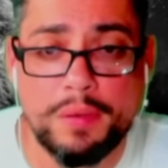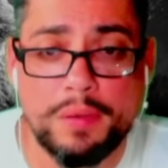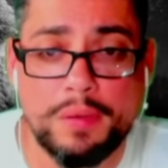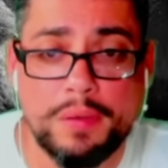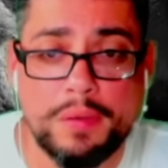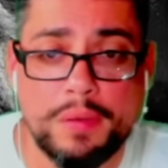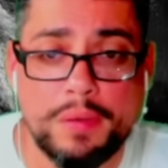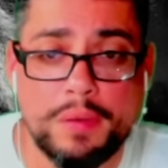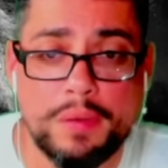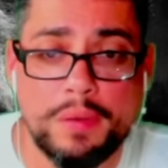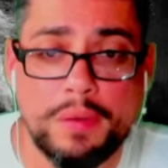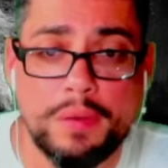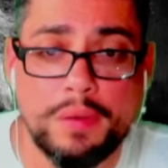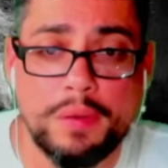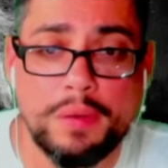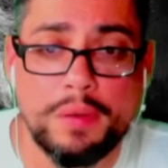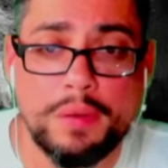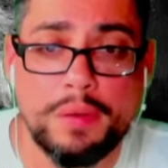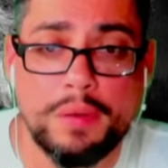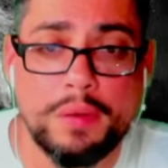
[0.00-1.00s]

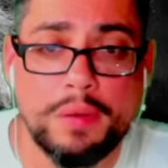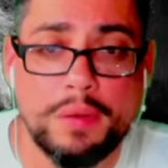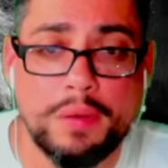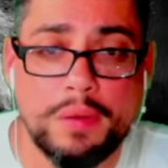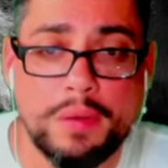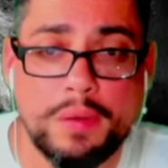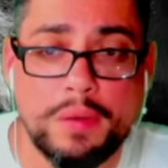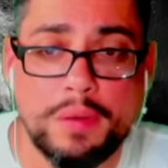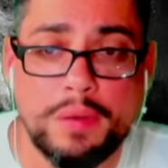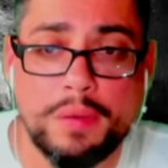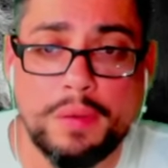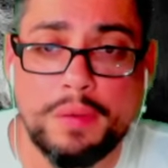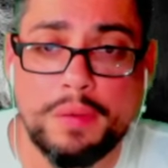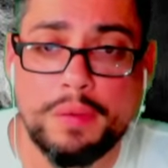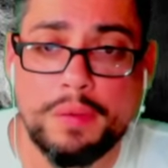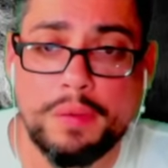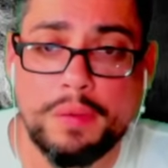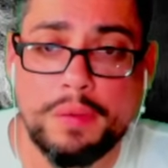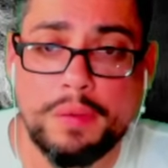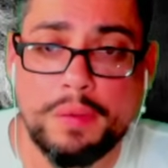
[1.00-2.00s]

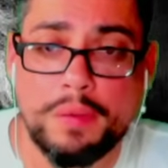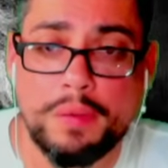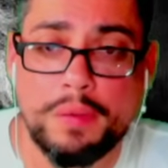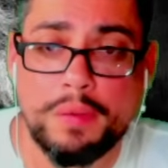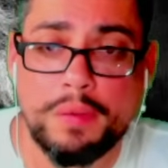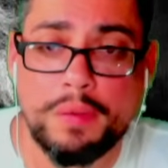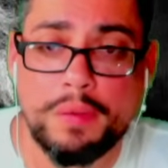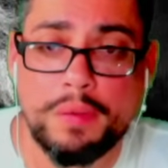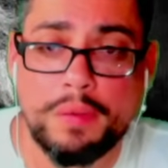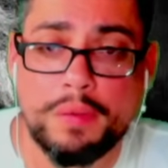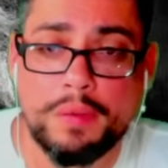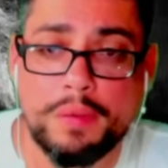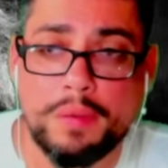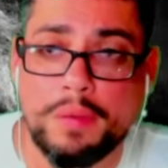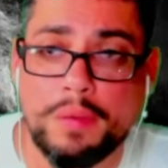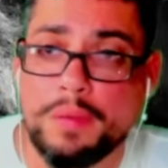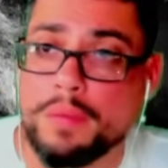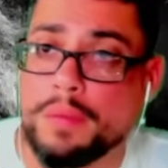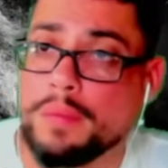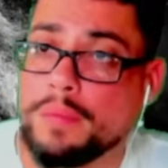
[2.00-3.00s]
[no speech]